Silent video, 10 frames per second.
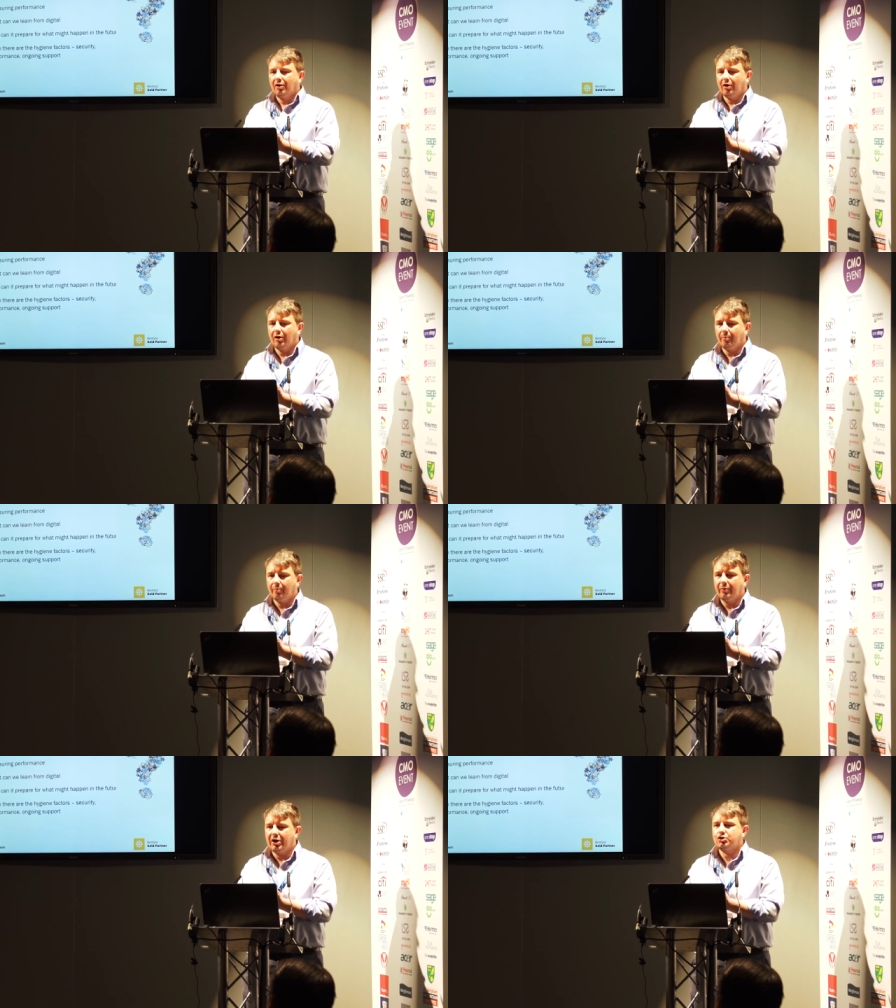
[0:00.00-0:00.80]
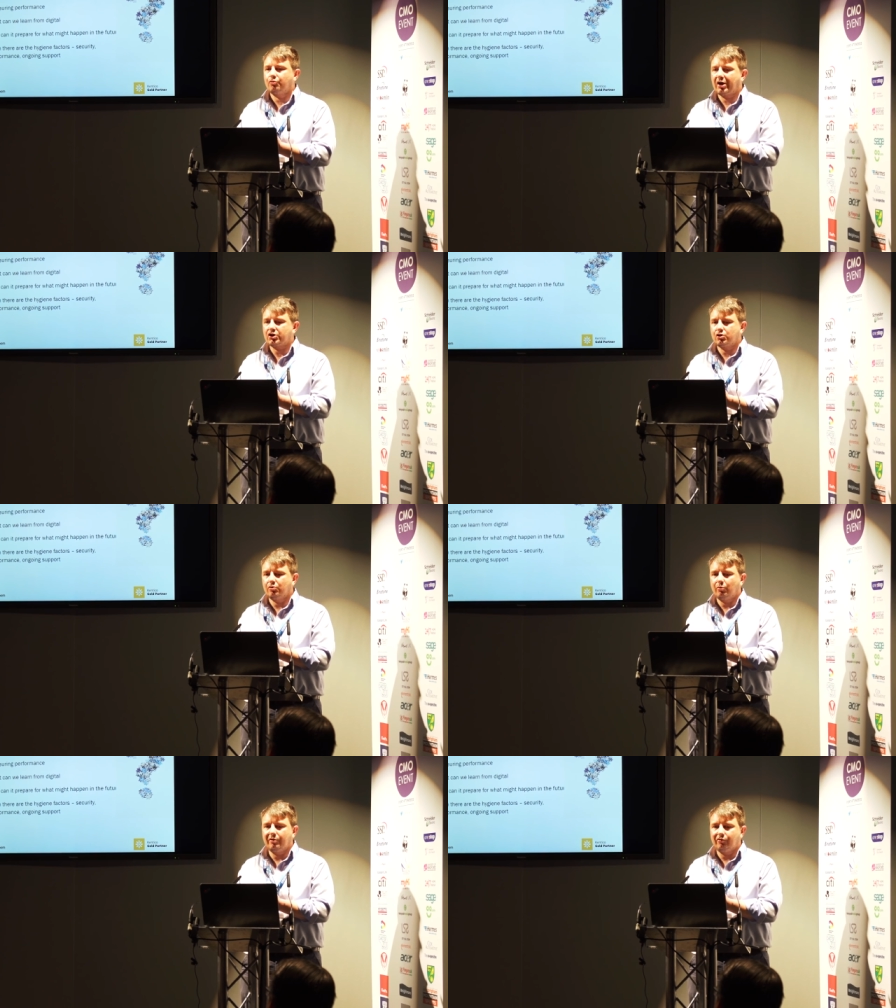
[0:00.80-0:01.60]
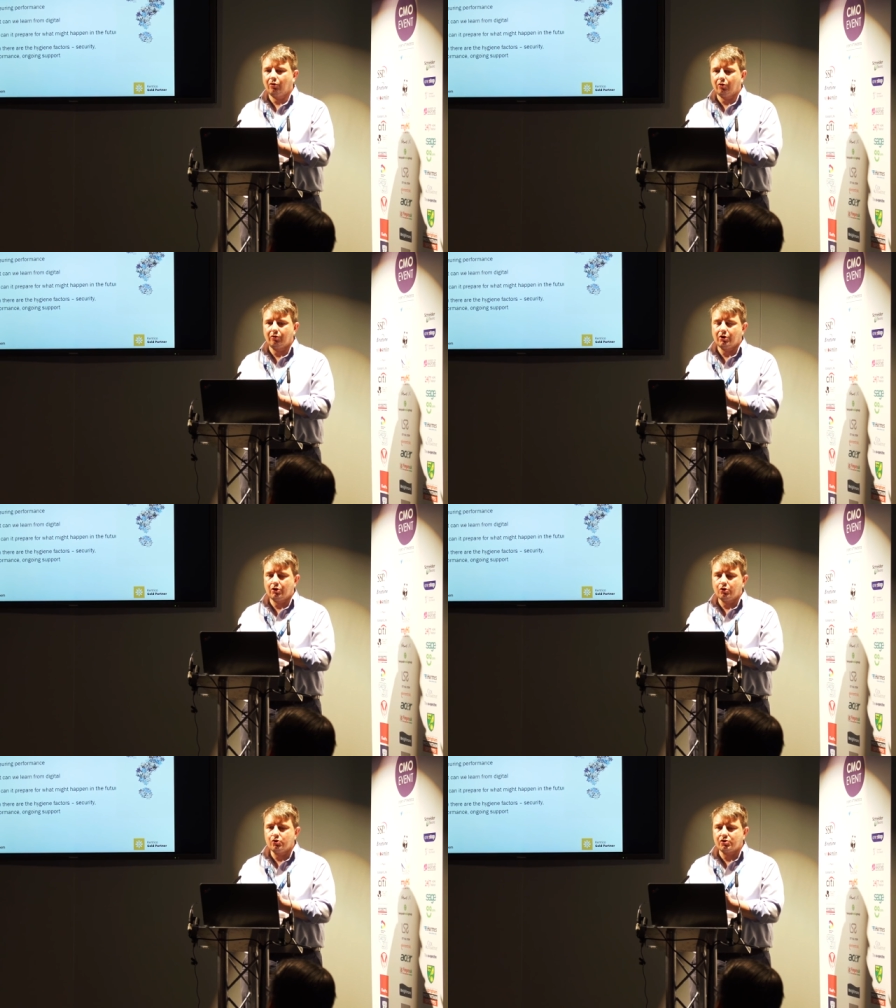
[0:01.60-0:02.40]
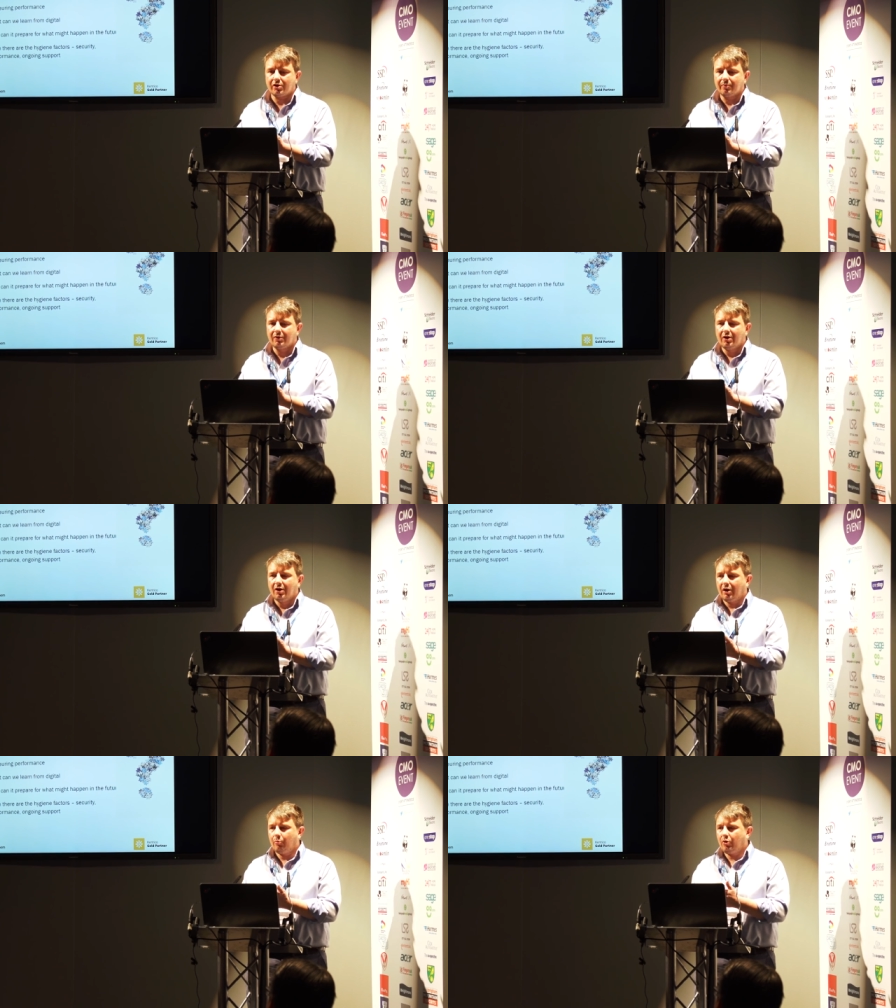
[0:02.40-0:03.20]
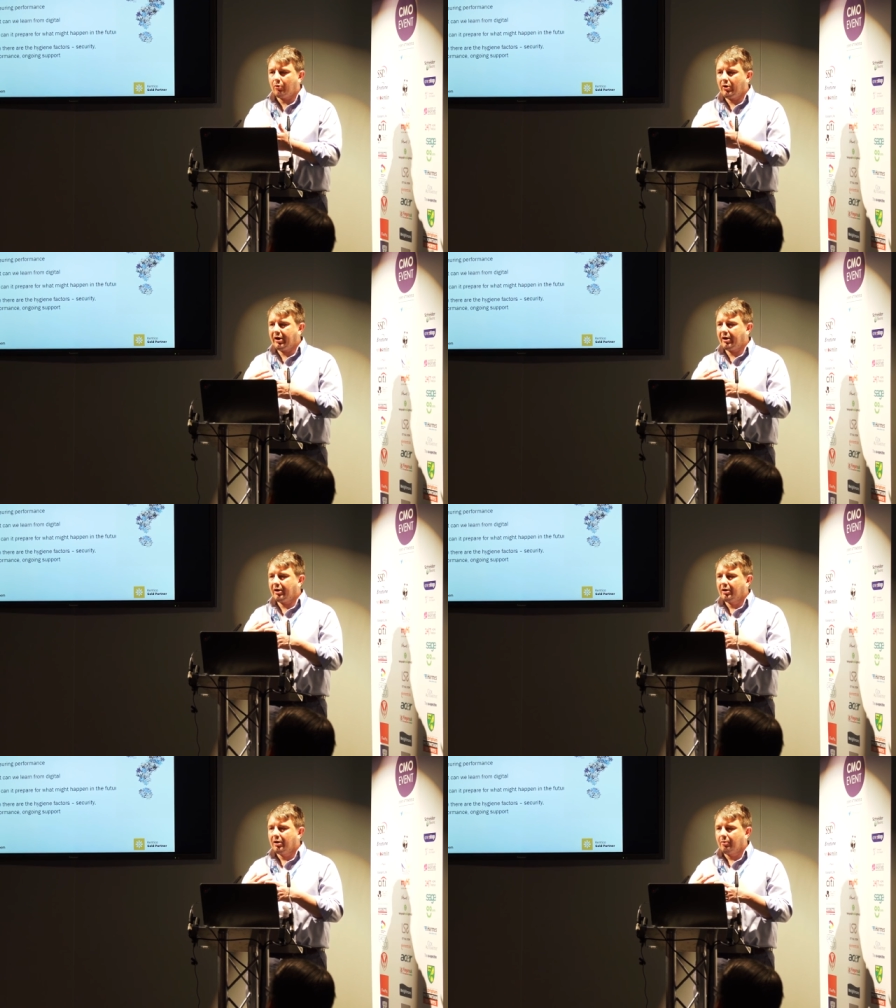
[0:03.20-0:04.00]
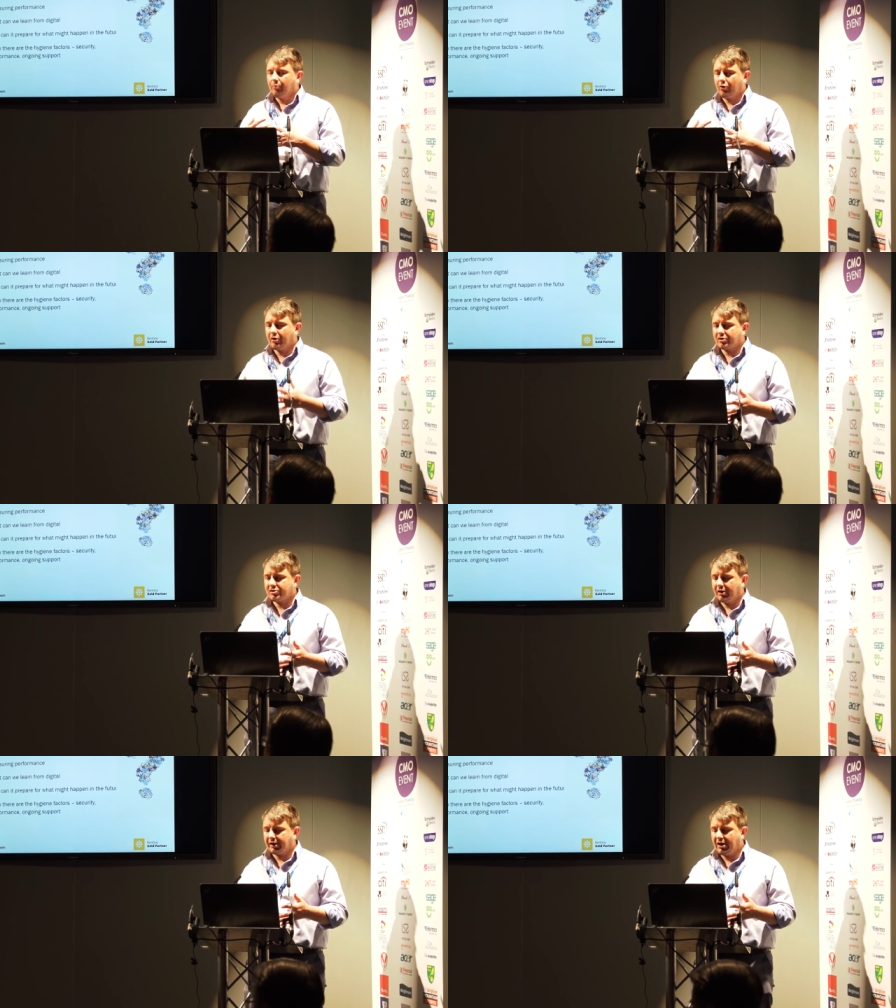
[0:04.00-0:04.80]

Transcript: um, interaction with your, your user. And where products like